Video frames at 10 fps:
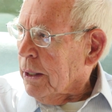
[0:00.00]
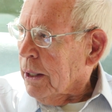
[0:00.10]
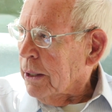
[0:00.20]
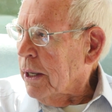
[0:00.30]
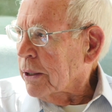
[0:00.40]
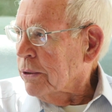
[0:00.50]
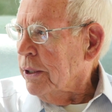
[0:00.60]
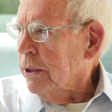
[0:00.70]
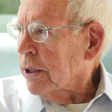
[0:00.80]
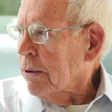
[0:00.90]
Dr.
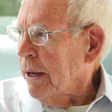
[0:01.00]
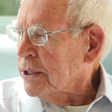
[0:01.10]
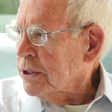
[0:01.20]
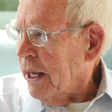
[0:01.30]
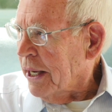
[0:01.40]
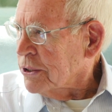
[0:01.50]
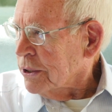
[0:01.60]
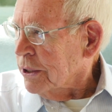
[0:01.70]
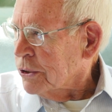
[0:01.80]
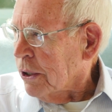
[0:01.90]
Neil deGrasse
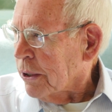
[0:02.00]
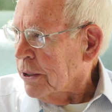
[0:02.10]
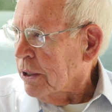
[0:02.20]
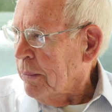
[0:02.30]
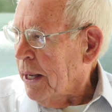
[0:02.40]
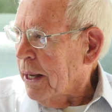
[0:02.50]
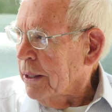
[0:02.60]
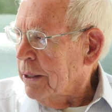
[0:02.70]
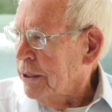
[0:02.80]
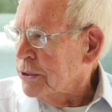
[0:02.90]
Tyson is talking about
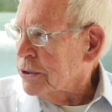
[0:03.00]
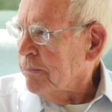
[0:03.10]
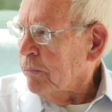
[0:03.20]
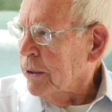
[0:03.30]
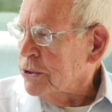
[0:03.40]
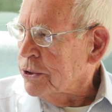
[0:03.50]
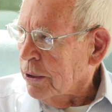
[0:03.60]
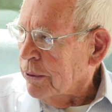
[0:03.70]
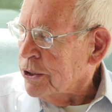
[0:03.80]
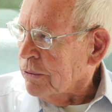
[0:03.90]
in his
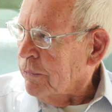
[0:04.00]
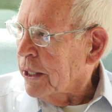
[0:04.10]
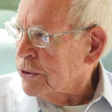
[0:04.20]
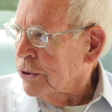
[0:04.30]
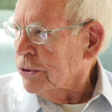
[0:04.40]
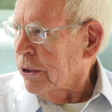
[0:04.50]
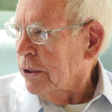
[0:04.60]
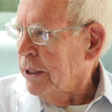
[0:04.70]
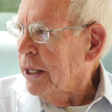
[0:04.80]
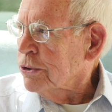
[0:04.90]
series of lectures on
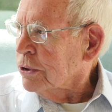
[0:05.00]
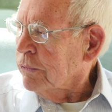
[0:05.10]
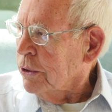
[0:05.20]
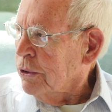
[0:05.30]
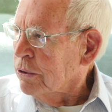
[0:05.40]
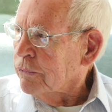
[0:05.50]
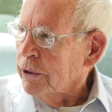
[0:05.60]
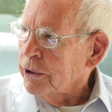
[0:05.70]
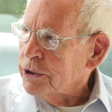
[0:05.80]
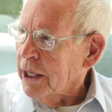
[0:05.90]
the nature of the
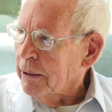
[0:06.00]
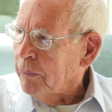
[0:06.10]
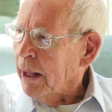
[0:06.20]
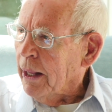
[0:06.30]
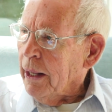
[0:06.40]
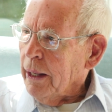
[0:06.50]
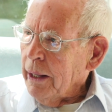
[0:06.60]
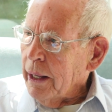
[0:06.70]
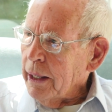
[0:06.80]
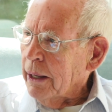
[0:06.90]
universe, and
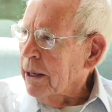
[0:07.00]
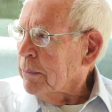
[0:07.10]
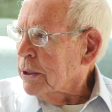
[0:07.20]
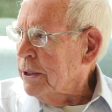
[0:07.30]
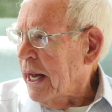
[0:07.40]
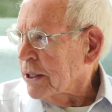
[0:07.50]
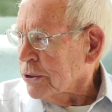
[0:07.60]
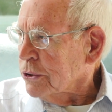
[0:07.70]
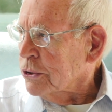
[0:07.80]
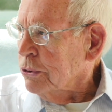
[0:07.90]
Eric
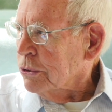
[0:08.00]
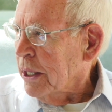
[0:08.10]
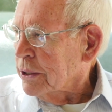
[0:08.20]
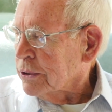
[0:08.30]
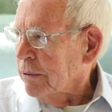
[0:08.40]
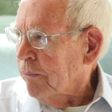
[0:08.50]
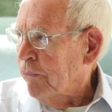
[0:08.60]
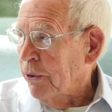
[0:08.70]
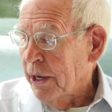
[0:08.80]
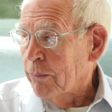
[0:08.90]
Metaxas, who has a
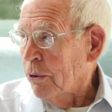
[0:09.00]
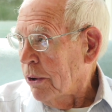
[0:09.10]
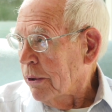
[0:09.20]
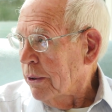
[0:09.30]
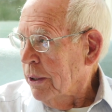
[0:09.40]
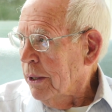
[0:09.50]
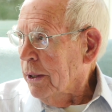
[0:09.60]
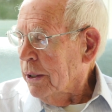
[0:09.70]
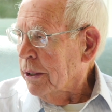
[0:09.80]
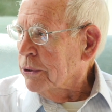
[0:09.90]
very broad
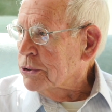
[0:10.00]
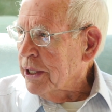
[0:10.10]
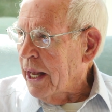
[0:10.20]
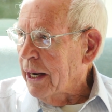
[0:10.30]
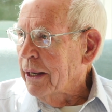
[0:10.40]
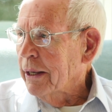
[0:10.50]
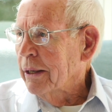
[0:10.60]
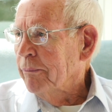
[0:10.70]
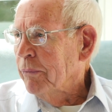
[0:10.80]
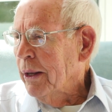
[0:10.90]

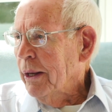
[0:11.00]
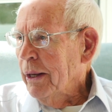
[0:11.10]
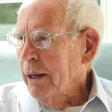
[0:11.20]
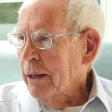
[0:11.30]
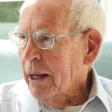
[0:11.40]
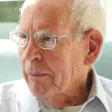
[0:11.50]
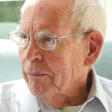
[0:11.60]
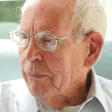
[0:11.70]
understanding, and I